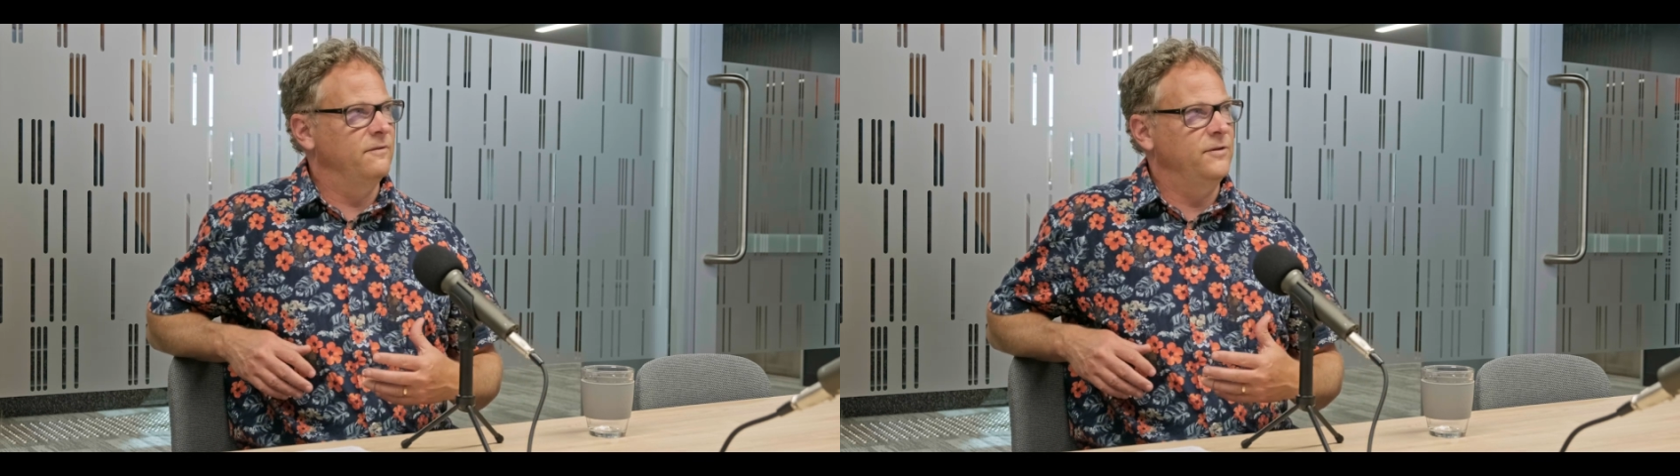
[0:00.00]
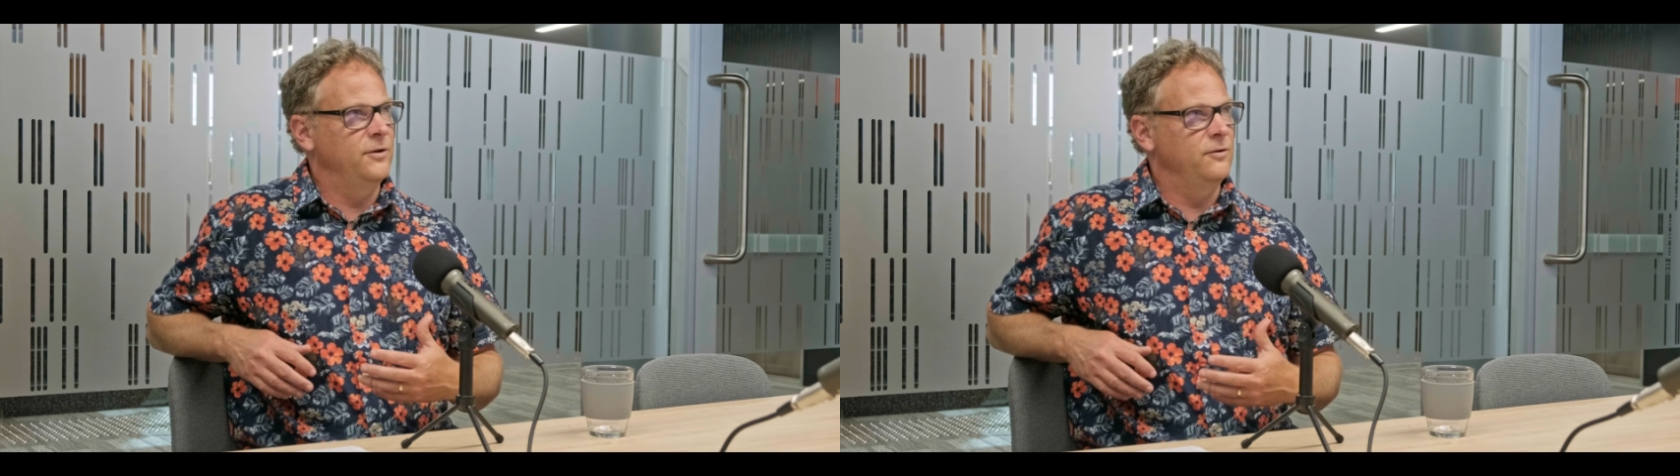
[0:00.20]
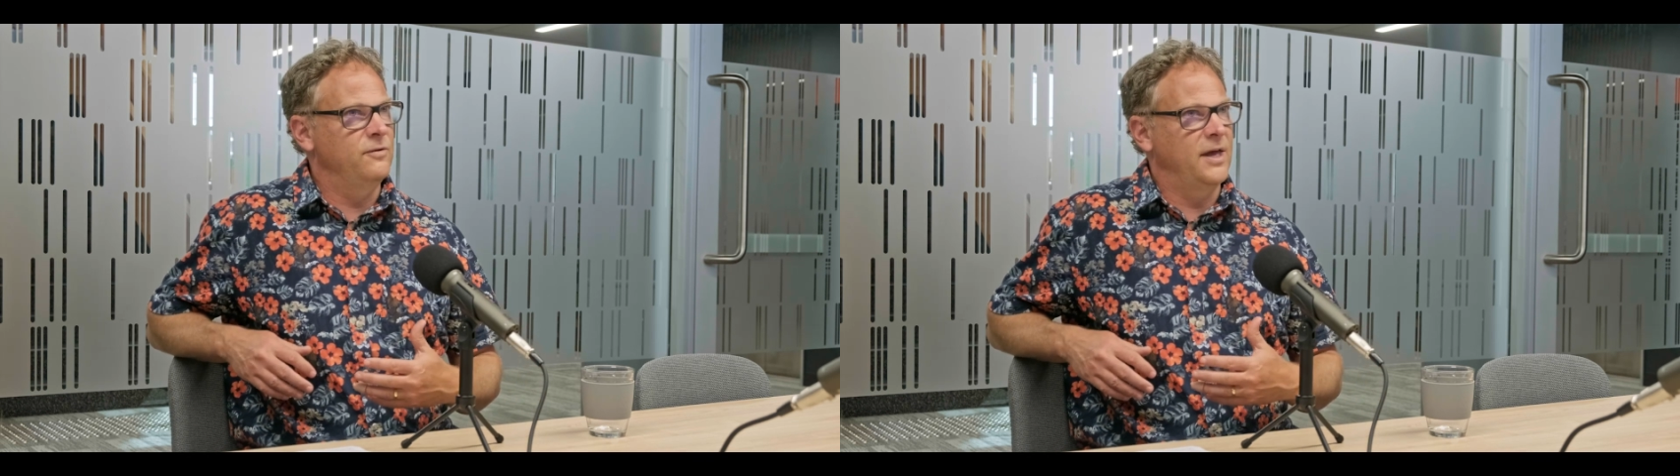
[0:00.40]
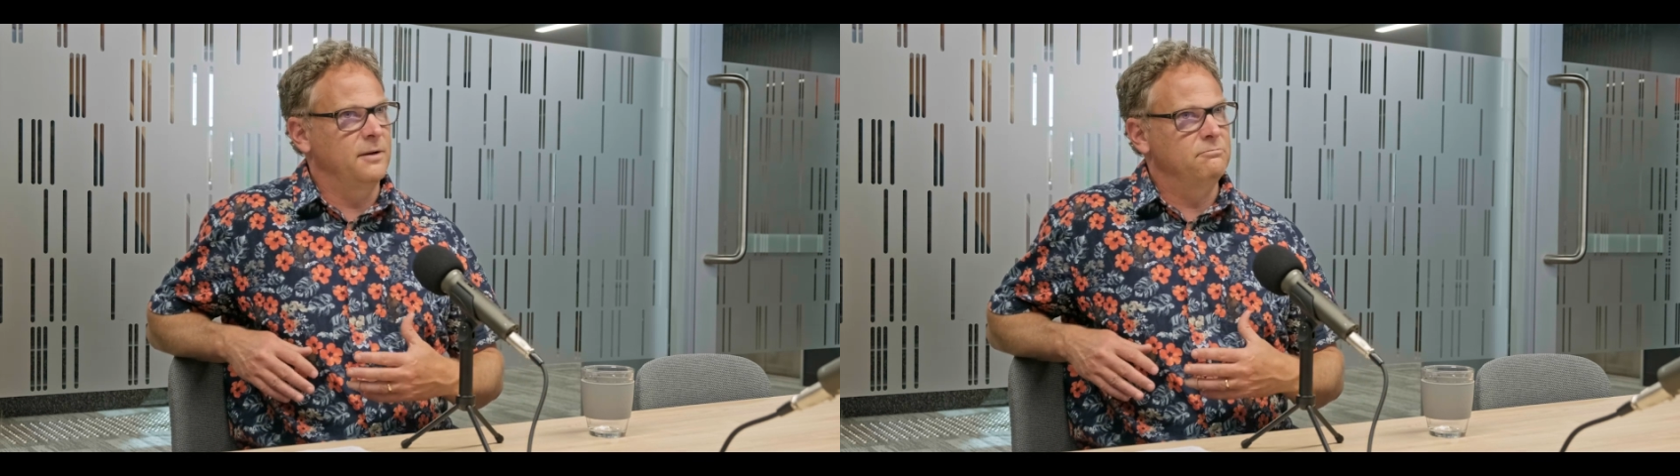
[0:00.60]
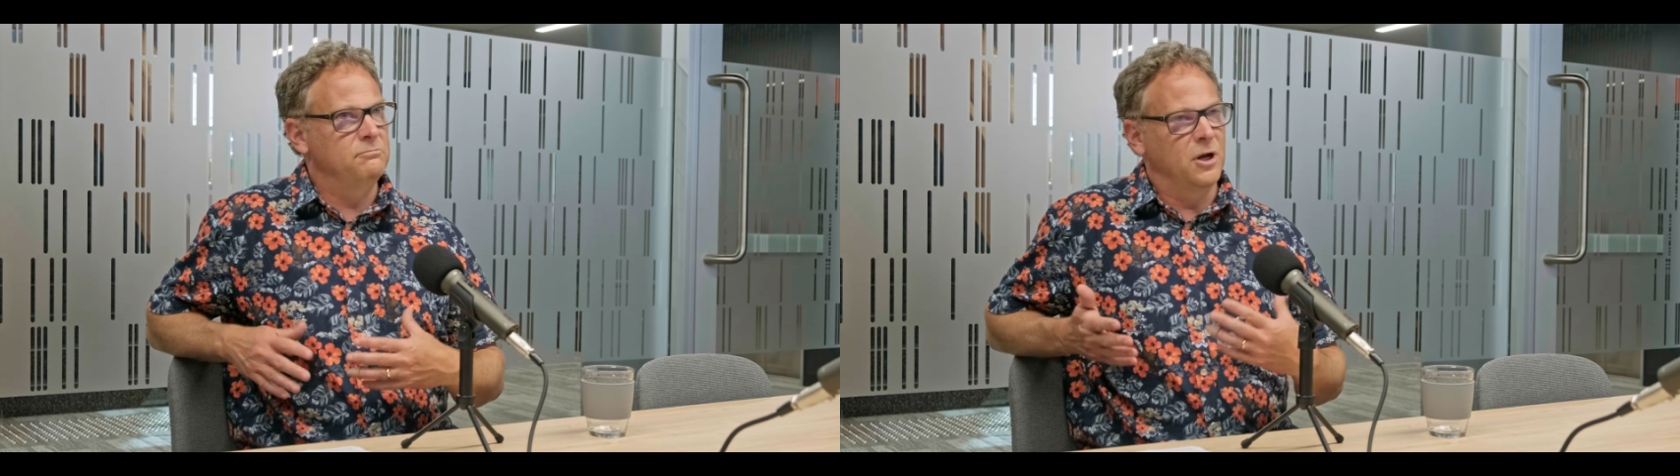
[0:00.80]
view
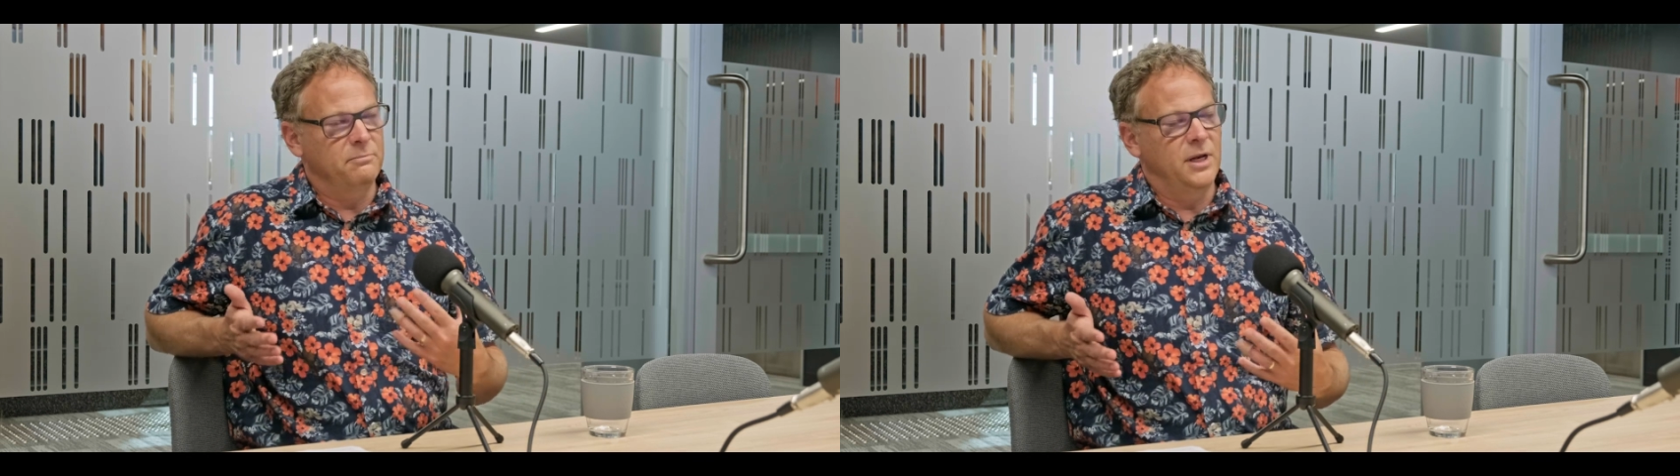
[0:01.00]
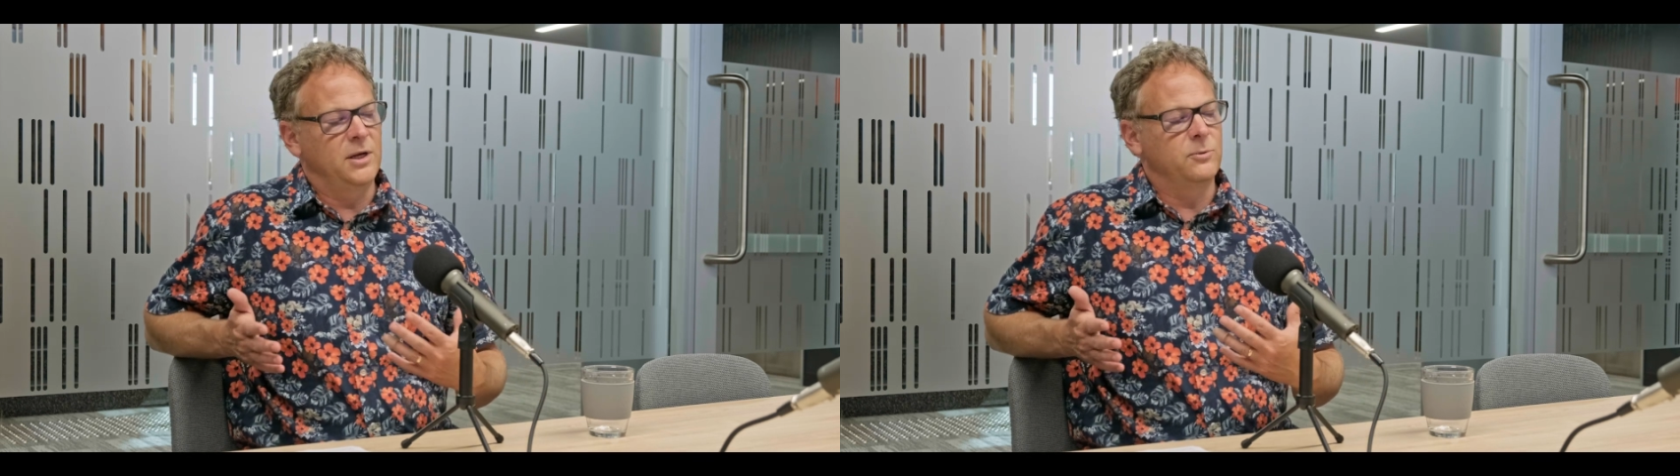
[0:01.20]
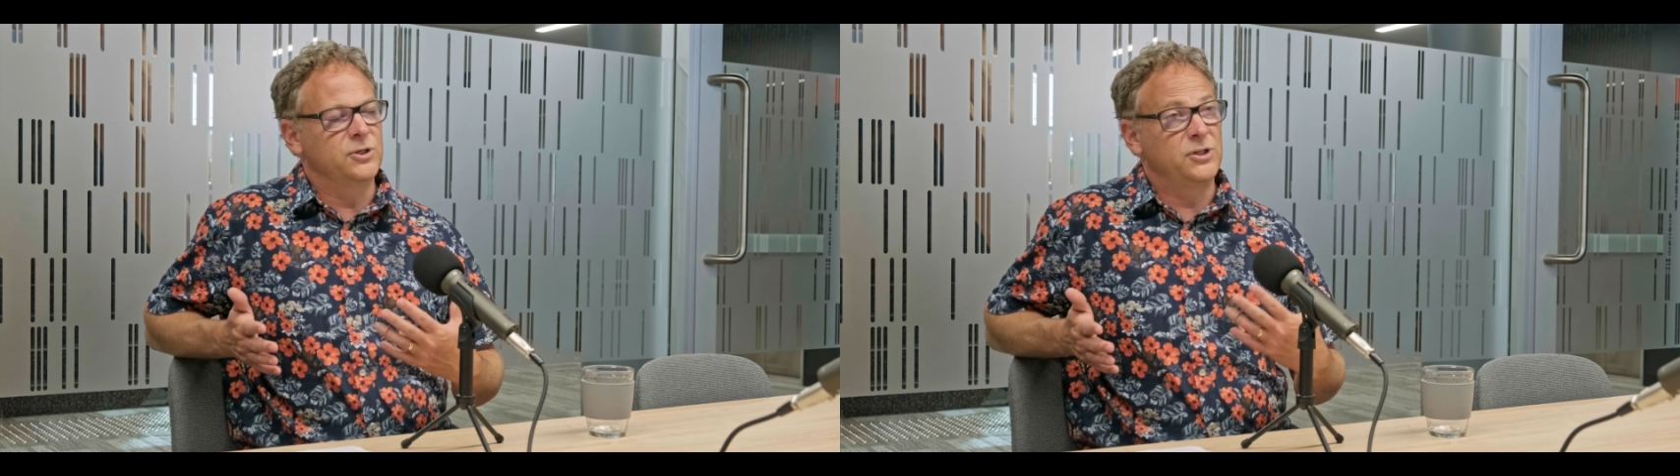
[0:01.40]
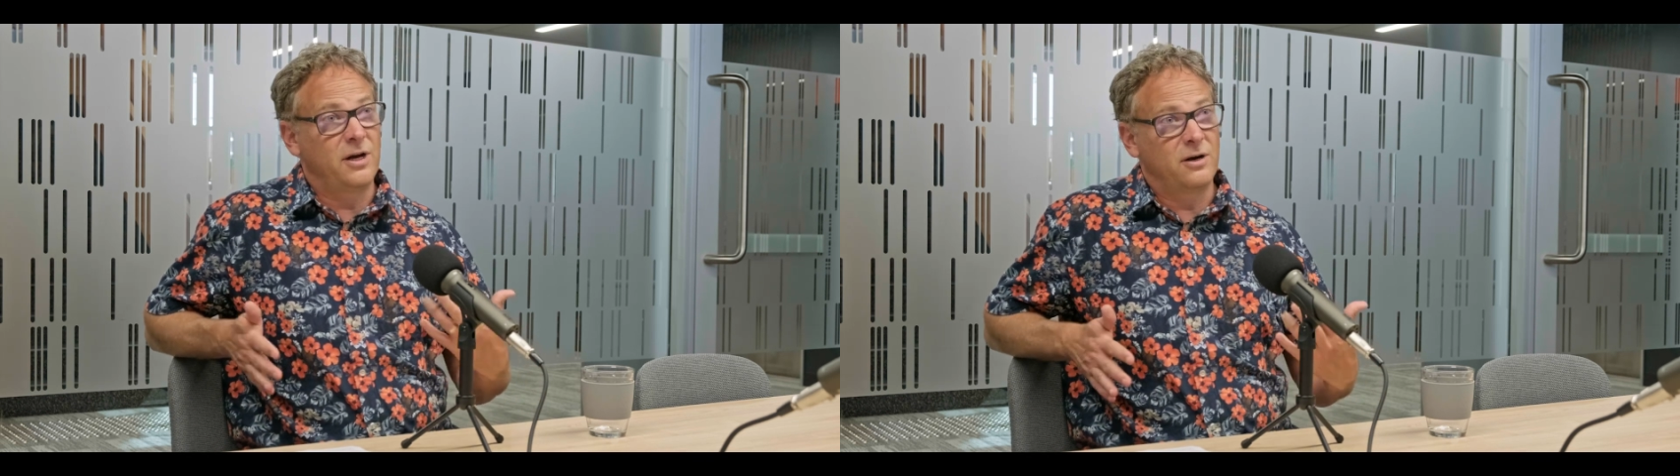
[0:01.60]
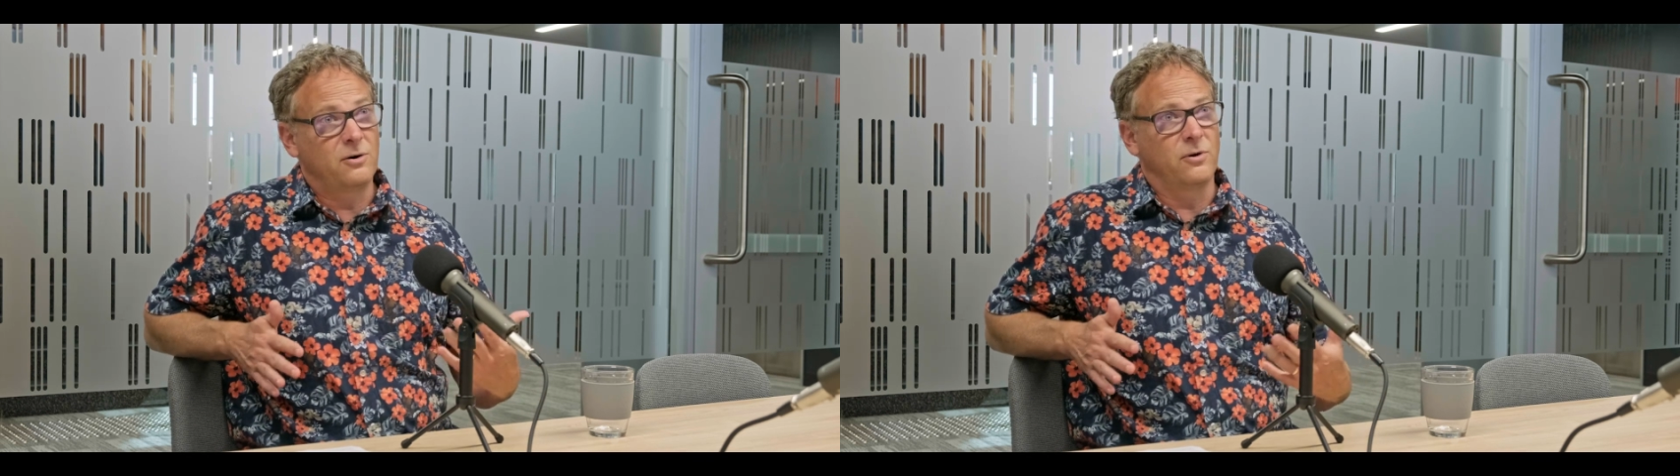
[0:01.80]
that not many would share,